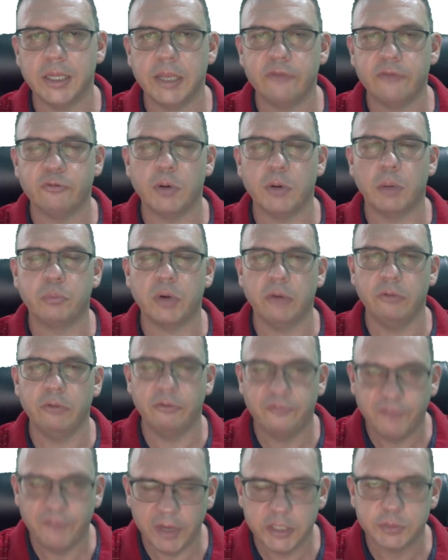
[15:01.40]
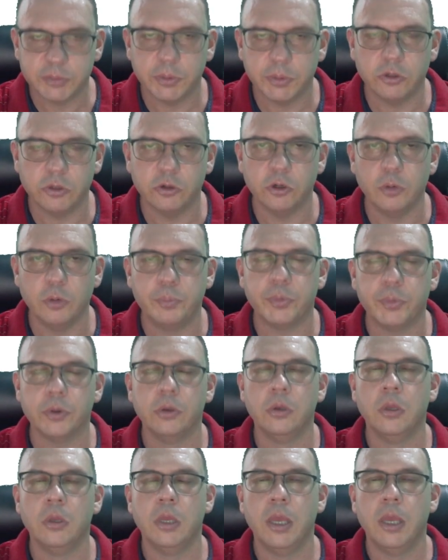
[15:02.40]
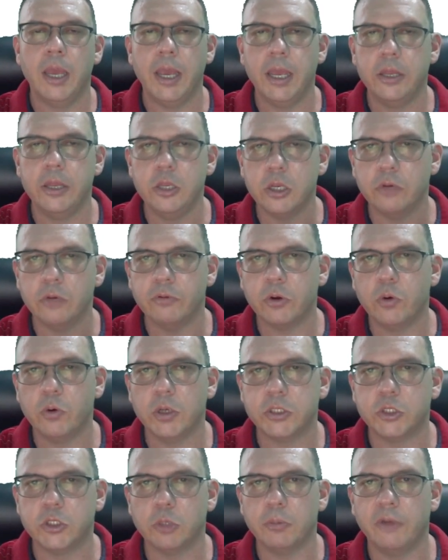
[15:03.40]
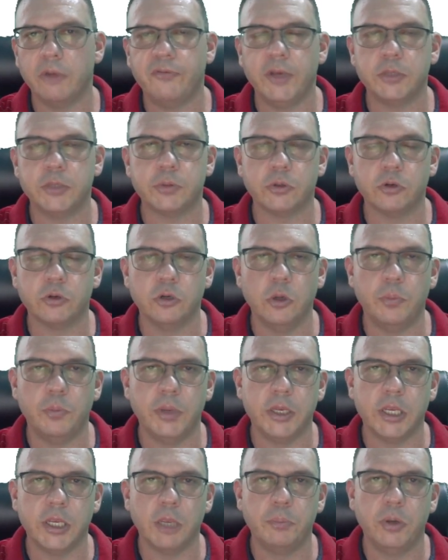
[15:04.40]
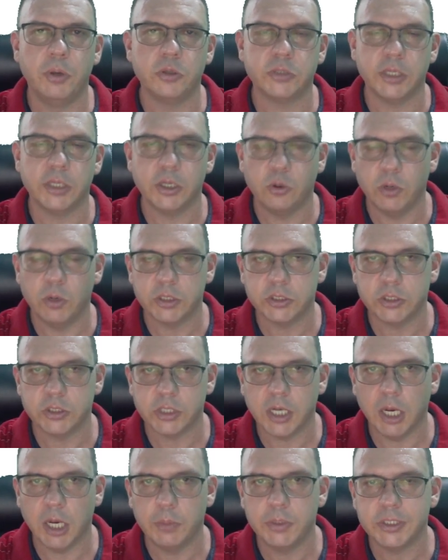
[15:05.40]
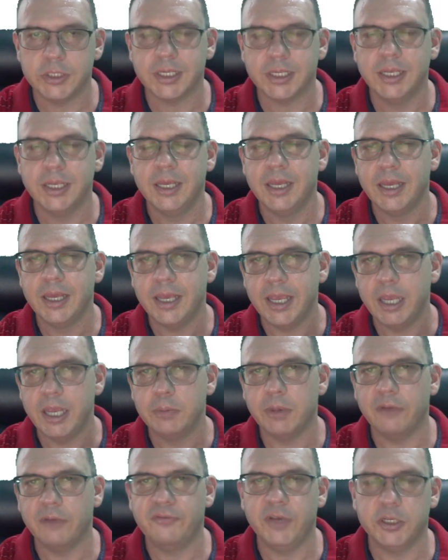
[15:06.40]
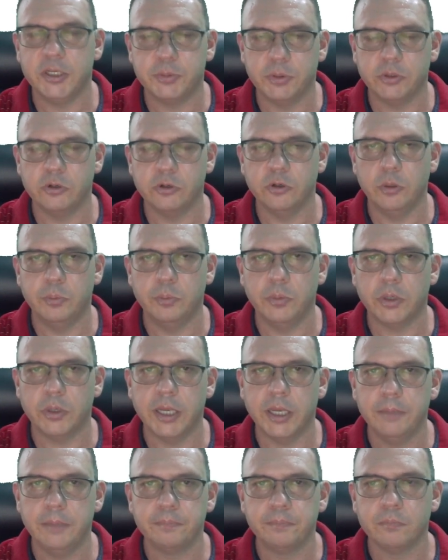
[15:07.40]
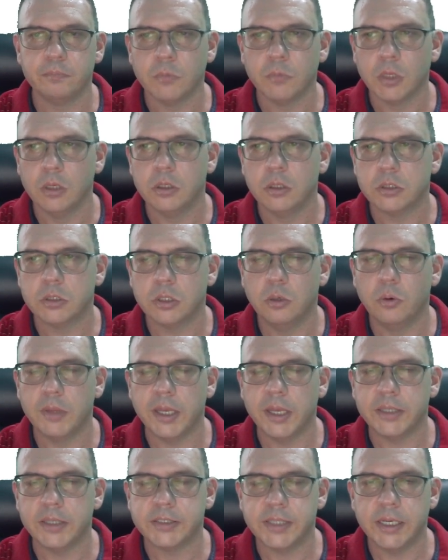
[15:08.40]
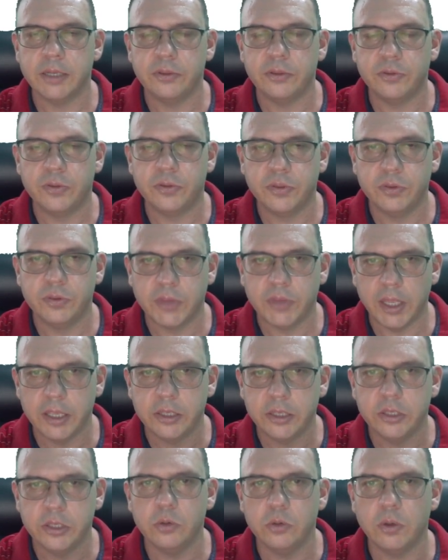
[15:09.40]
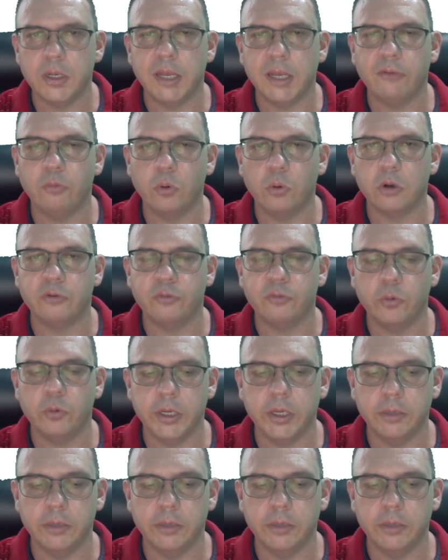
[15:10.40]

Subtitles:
for my private Facebook group, and you can request to join my Facebook group, and you can post any questions or comments in my Facebook group. Okay. So with that said, thank you and have a wonderful week.